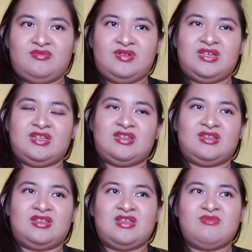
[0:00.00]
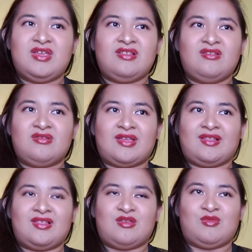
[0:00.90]
But it makes no
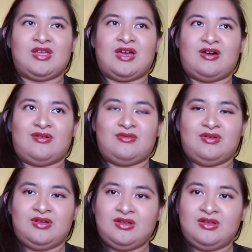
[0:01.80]
sense to me how